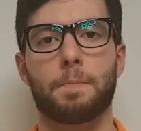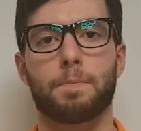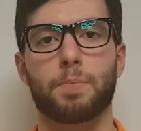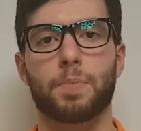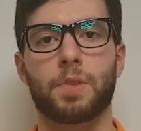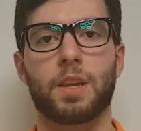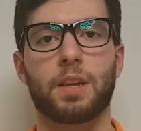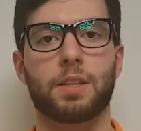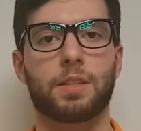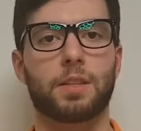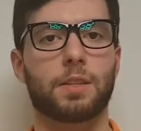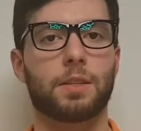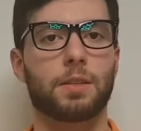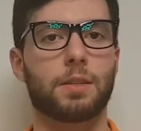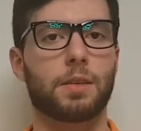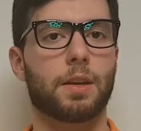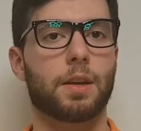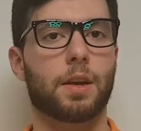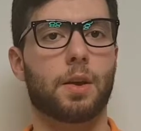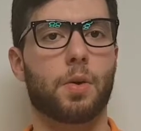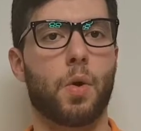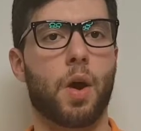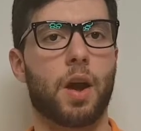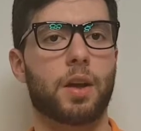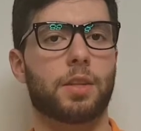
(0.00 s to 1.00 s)
is
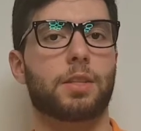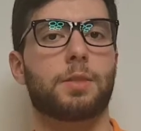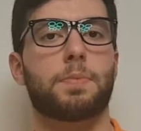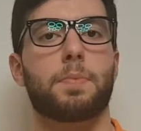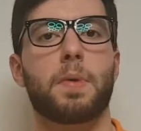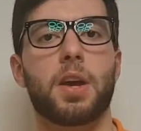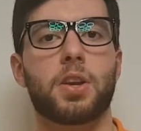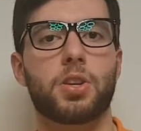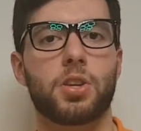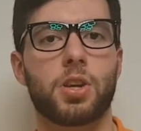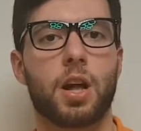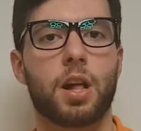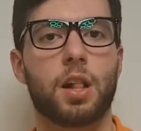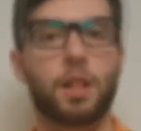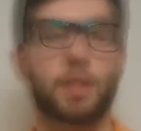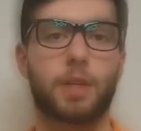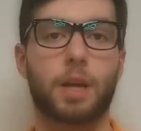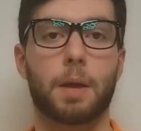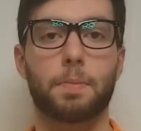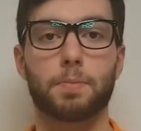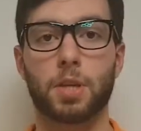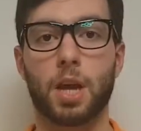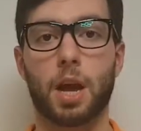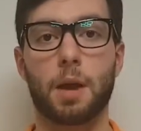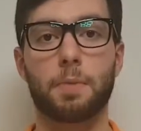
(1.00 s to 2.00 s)
quite special.
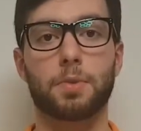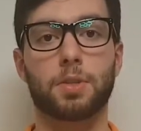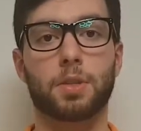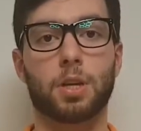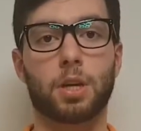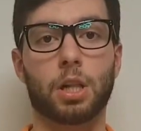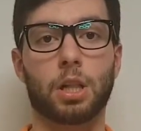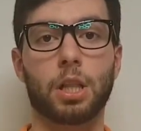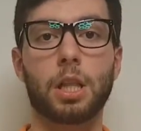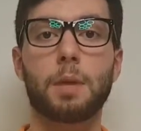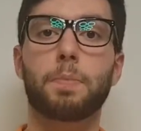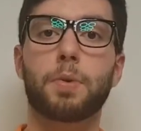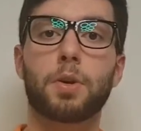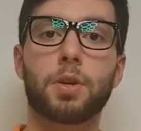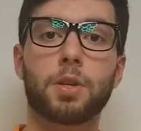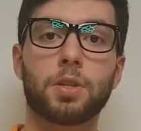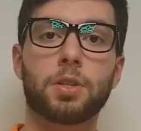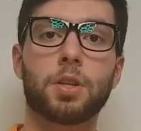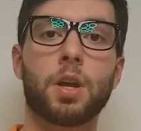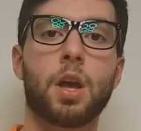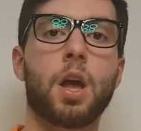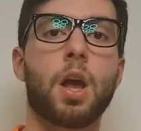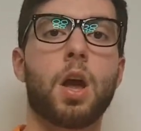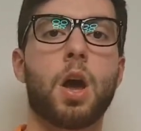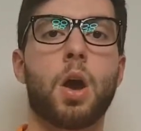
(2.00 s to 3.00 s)
Sometimes clippers
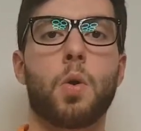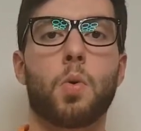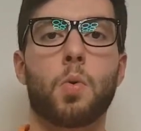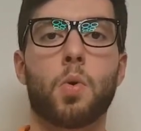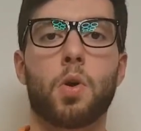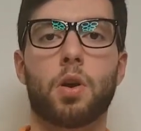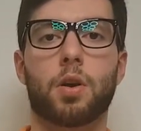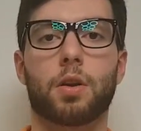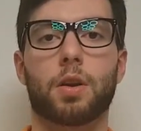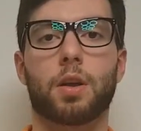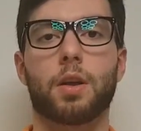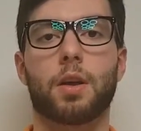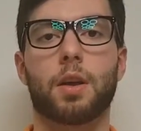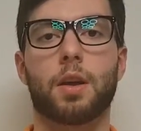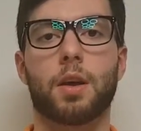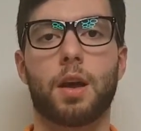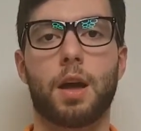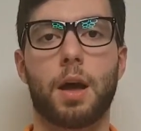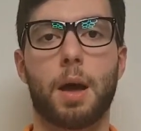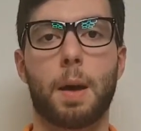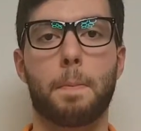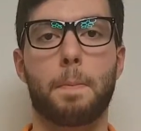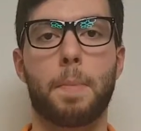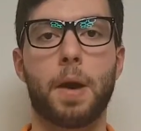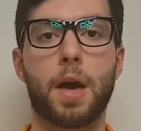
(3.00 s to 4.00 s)
work
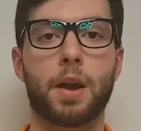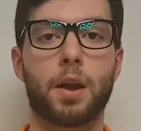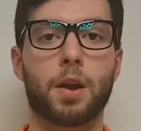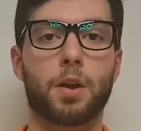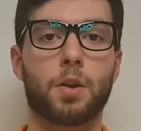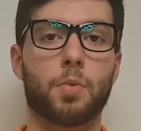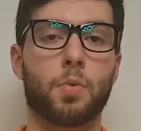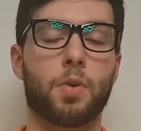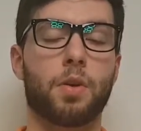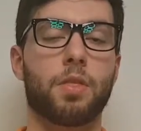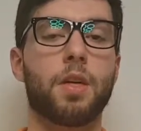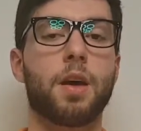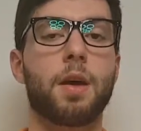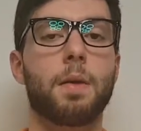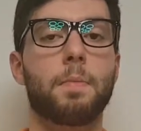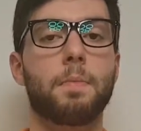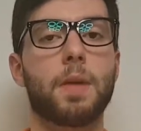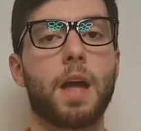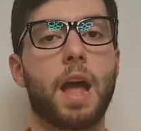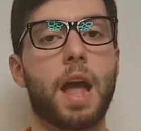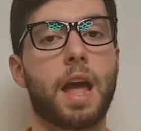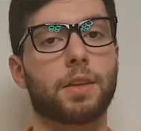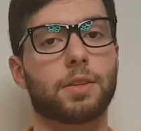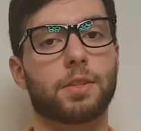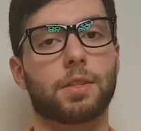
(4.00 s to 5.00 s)
better with them,
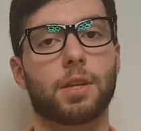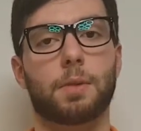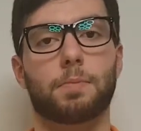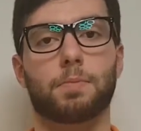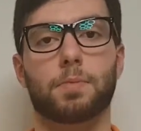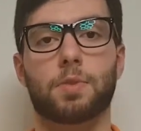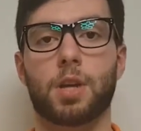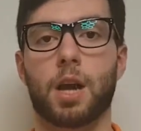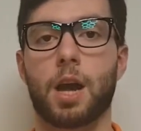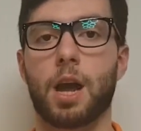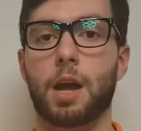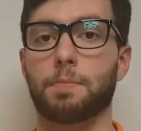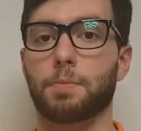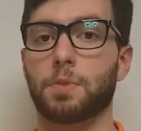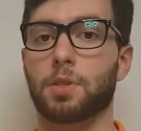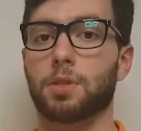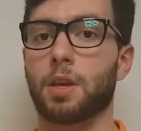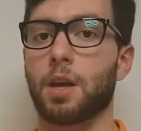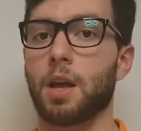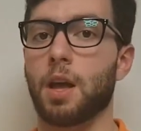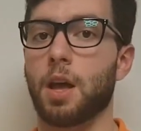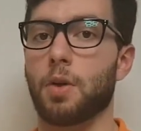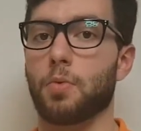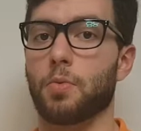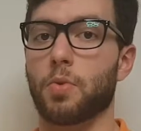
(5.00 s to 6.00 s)
and sometimes
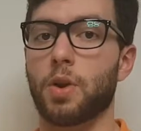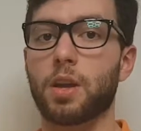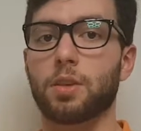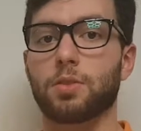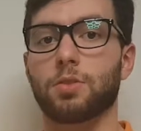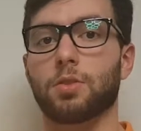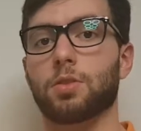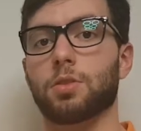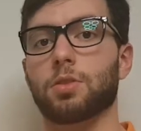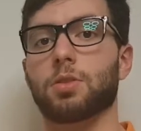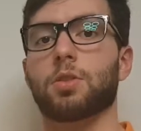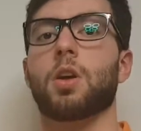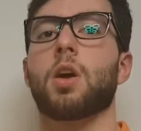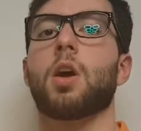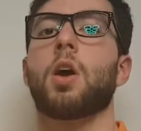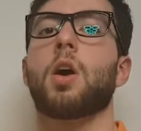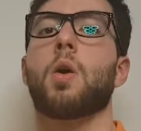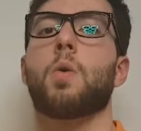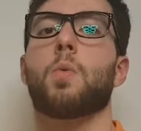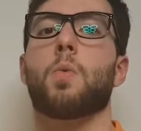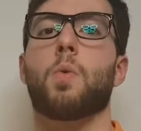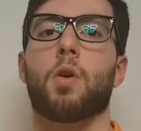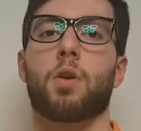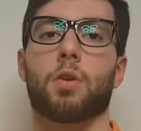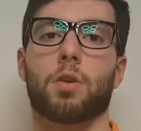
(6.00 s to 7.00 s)
razors
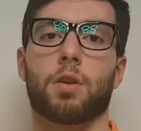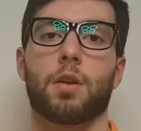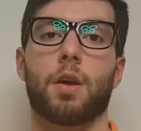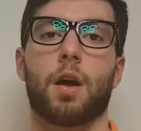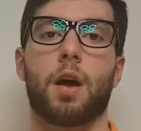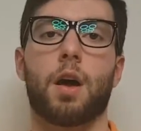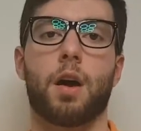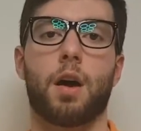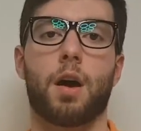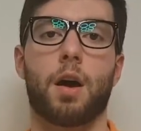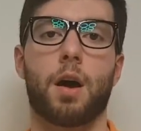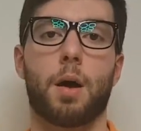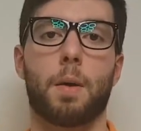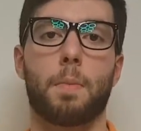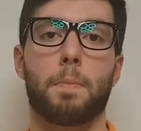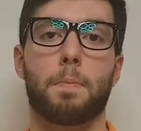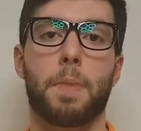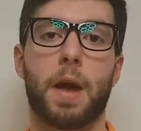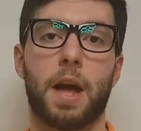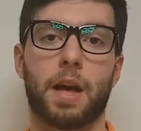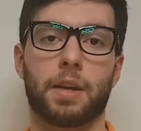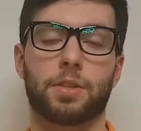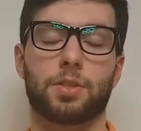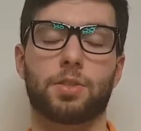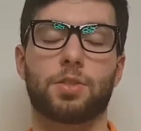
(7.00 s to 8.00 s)
work
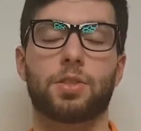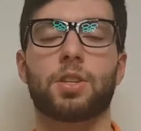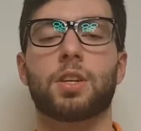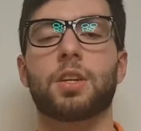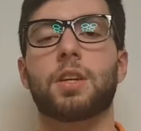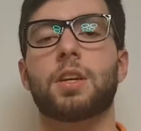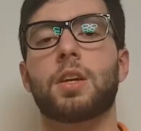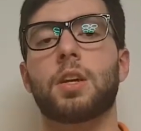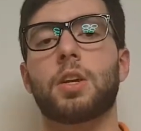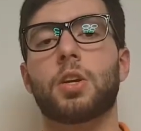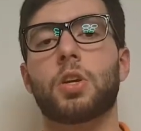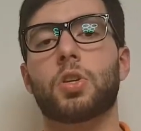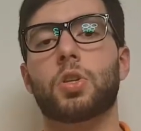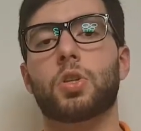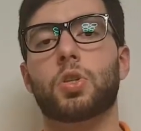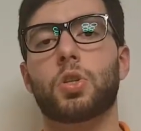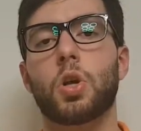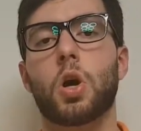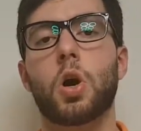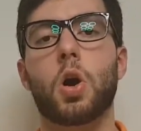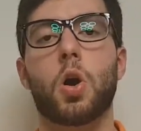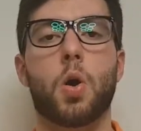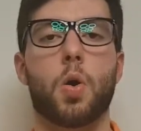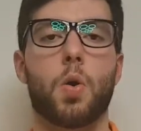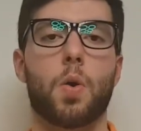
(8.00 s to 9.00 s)
best.
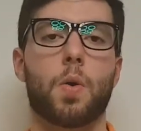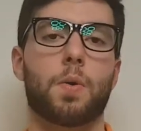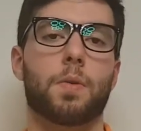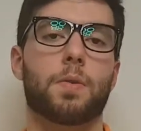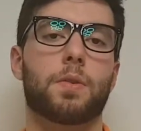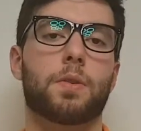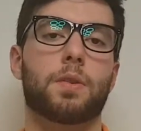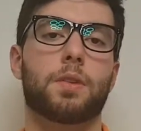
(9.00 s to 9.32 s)
So